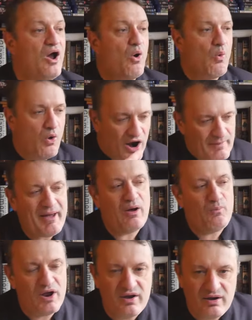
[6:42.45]
What
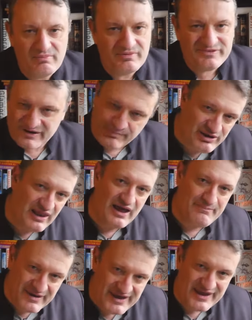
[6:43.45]
about when someone
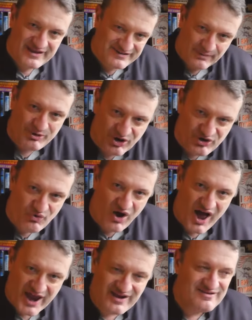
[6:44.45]
like me, someone on the
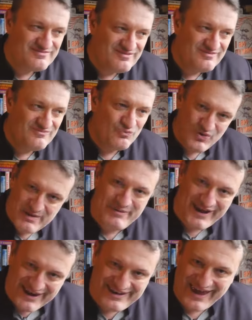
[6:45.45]
right, we
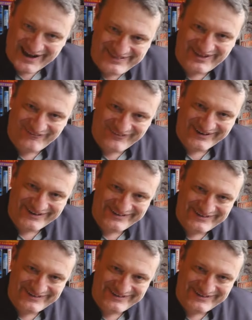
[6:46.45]
begin to act that way?